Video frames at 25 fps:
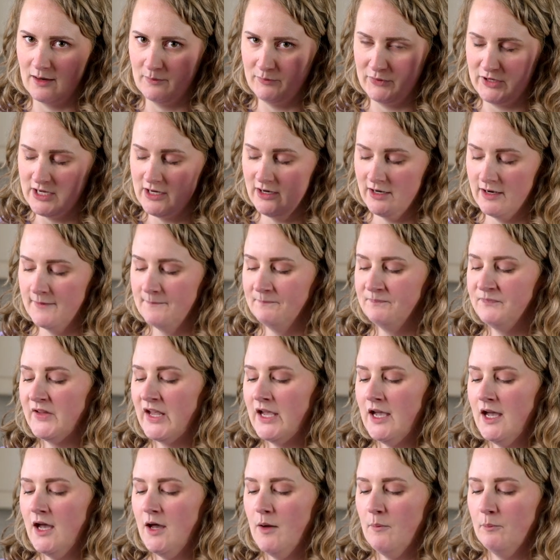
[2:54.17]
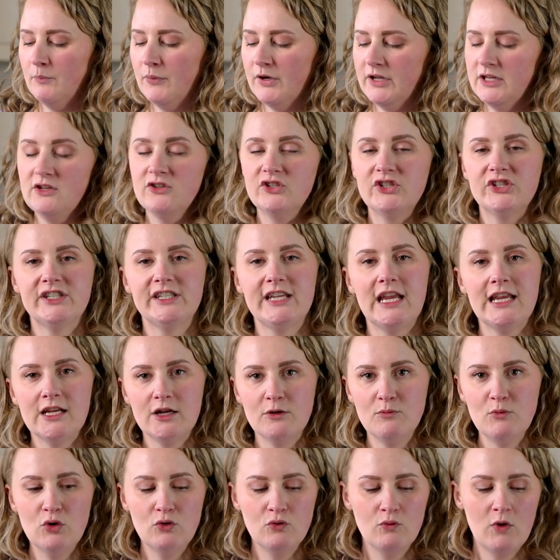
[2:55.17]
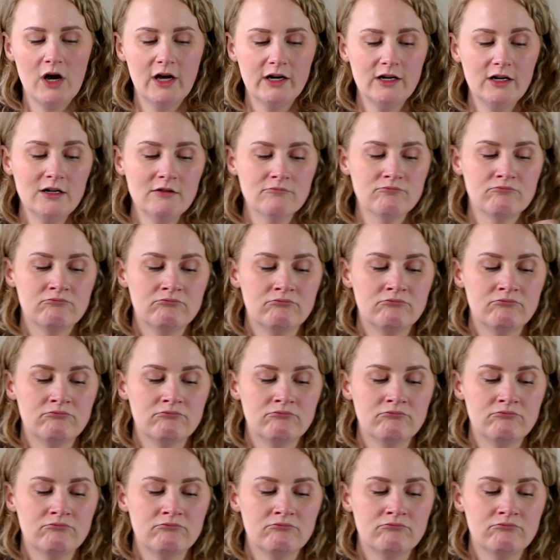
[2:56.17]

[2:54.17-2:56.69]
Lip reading: up here. But you just take your moon water,